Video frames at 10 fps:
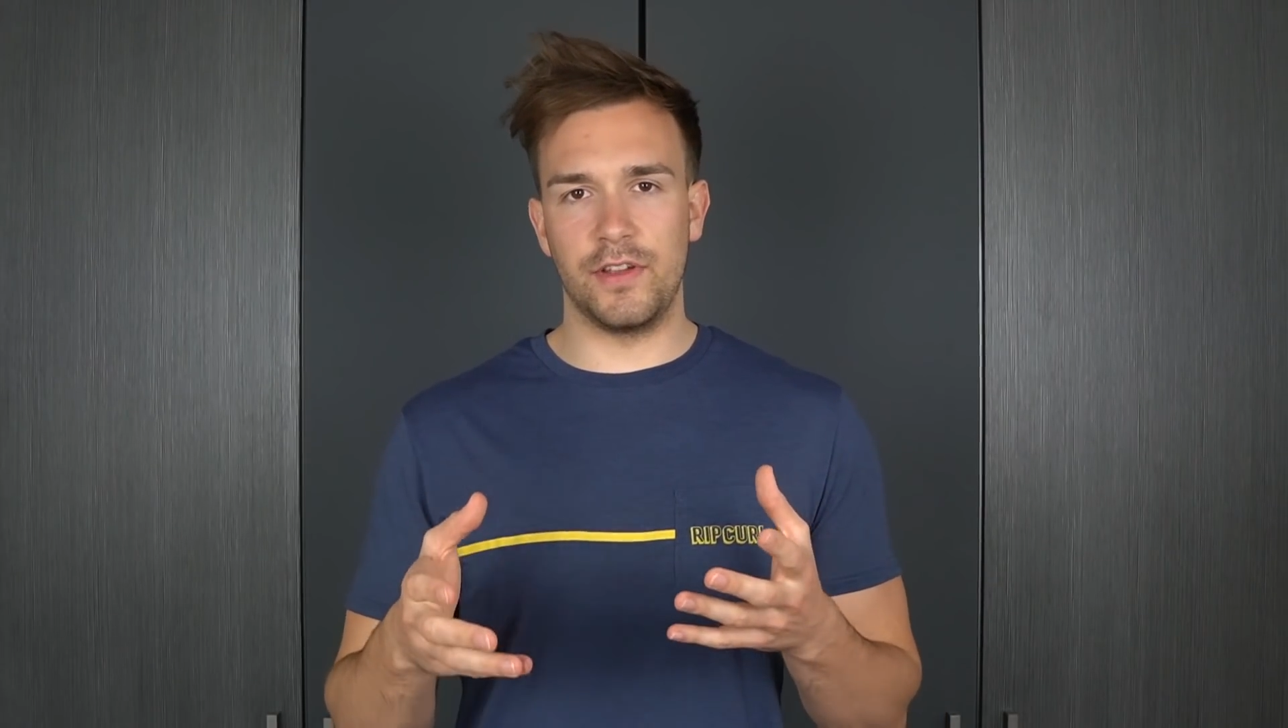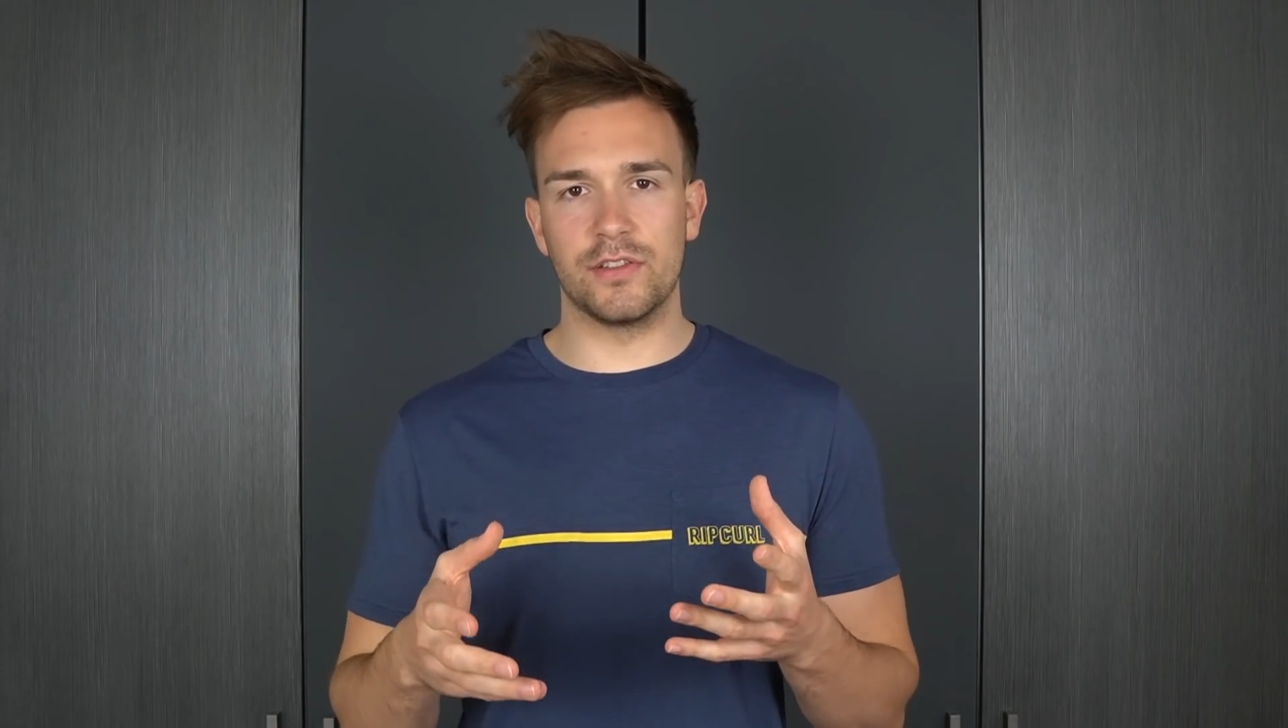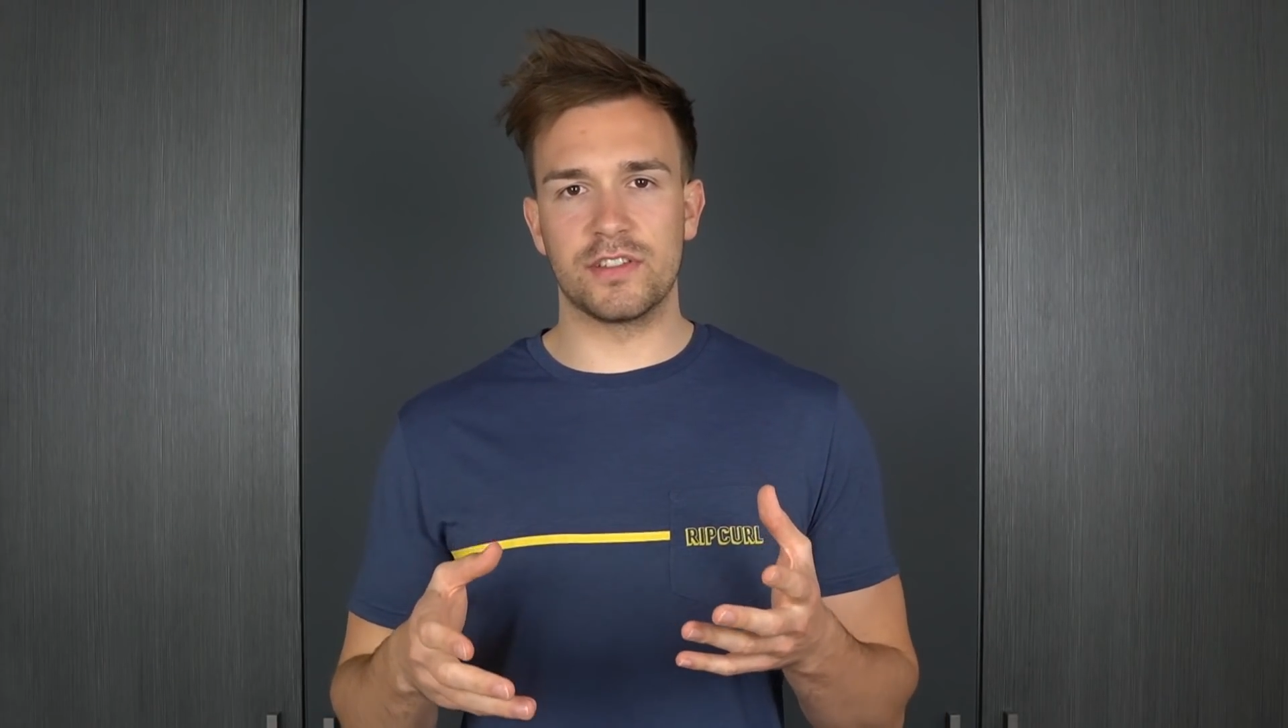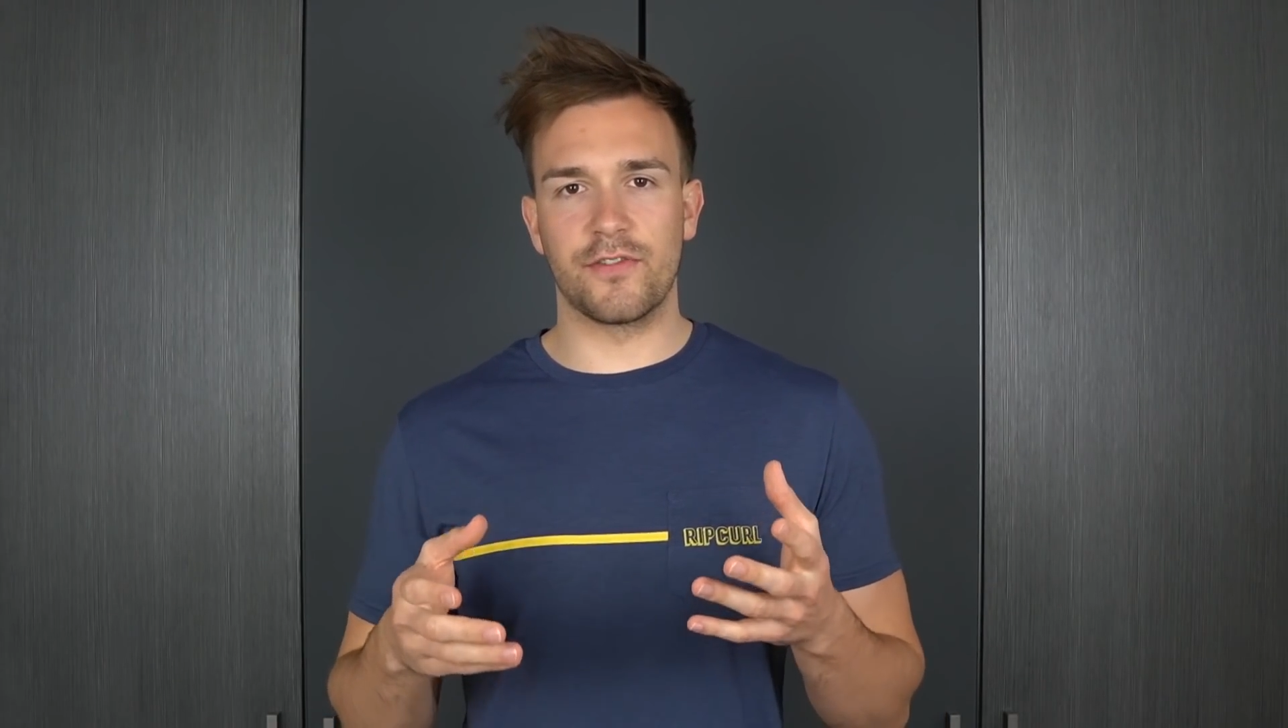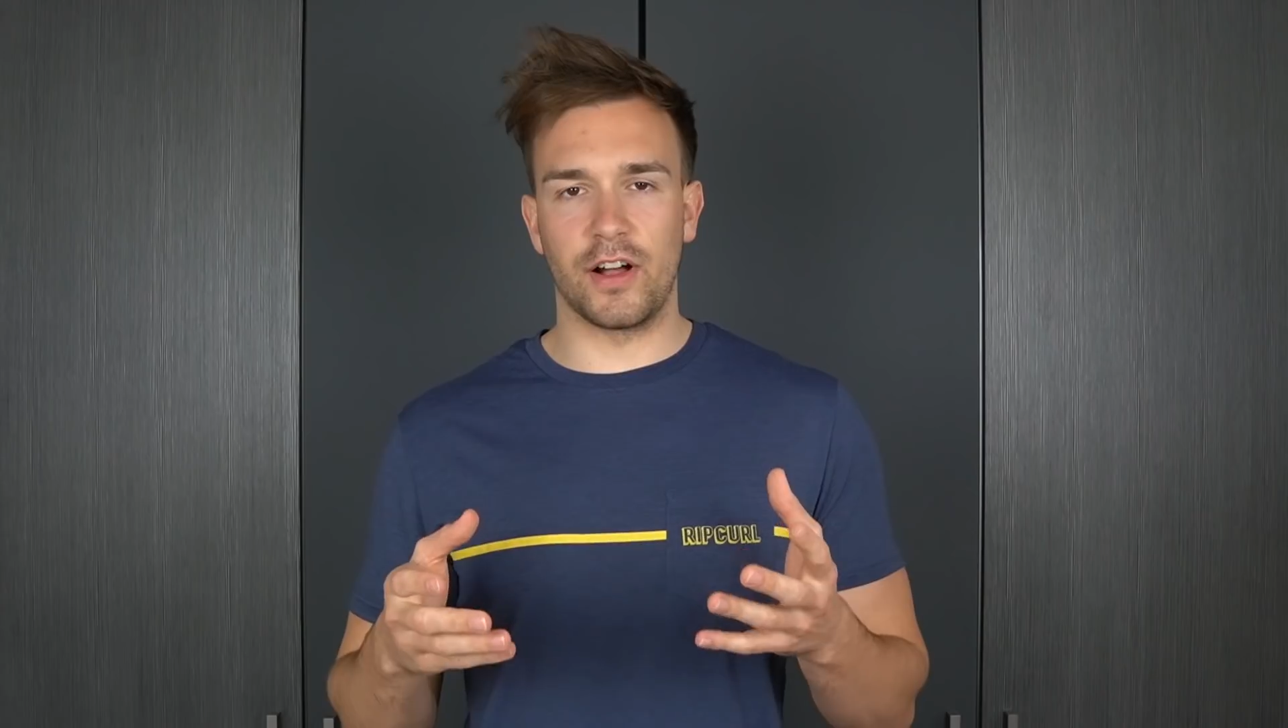
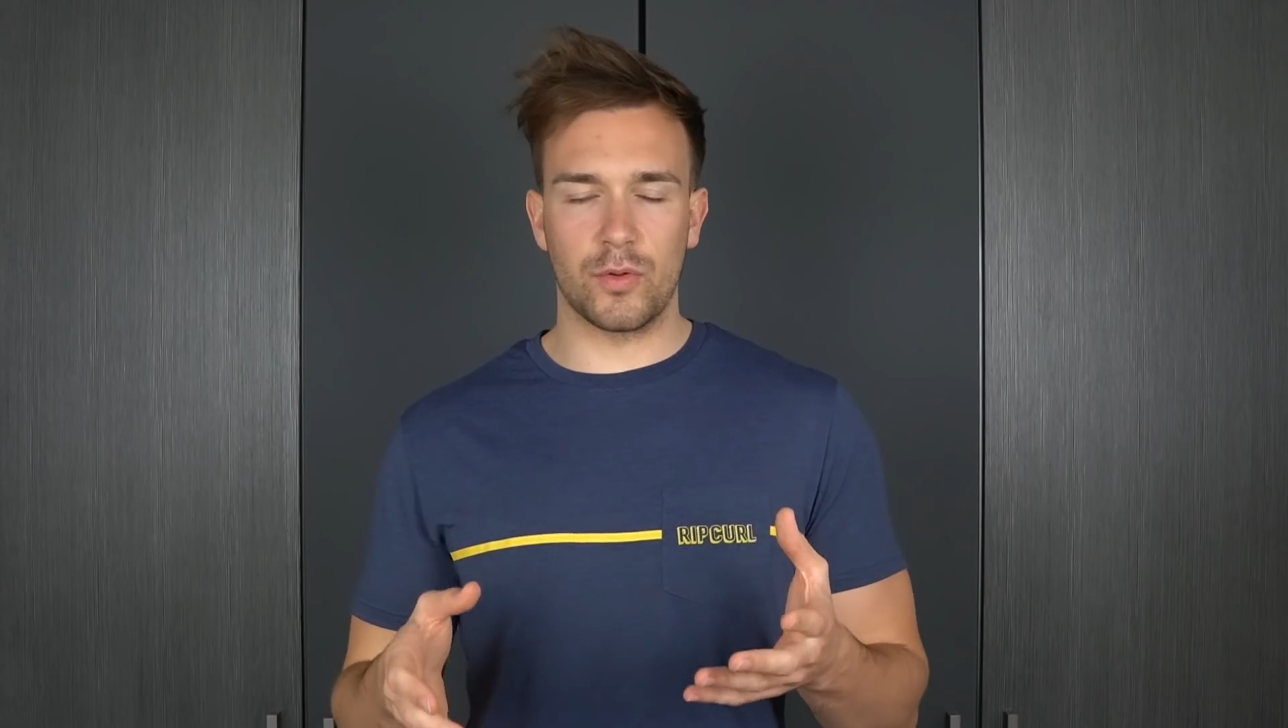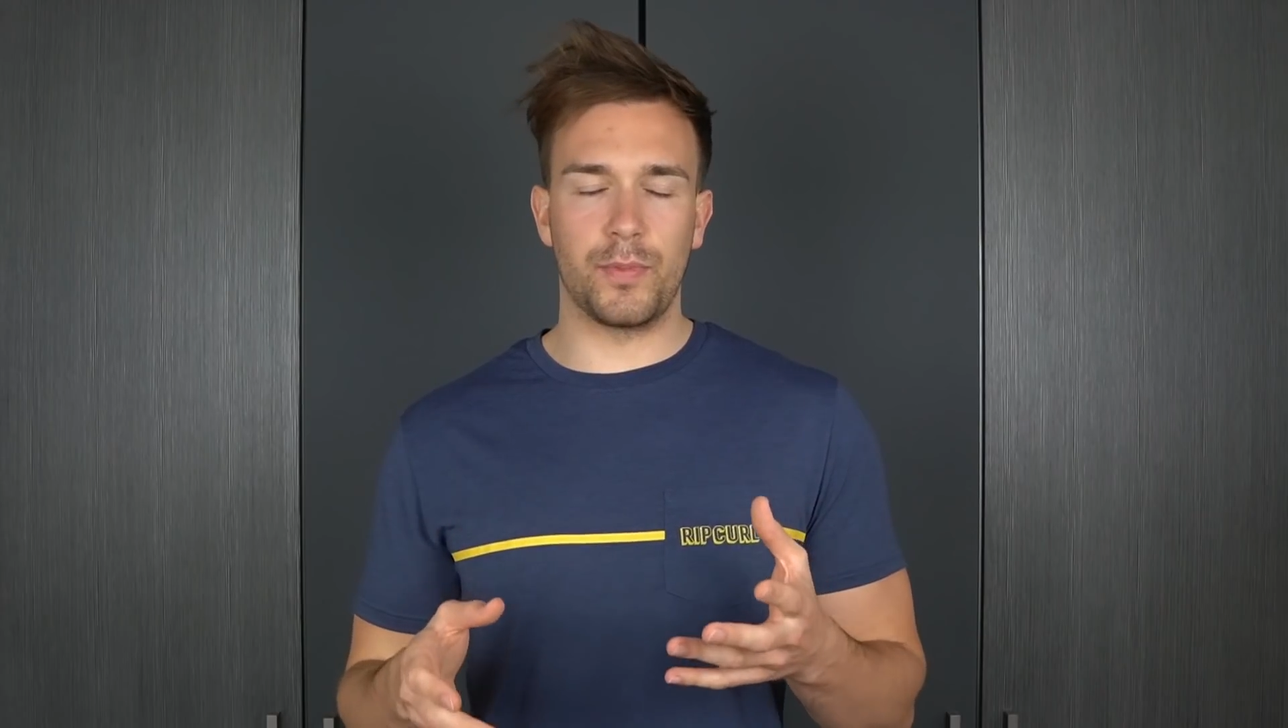videos that Falco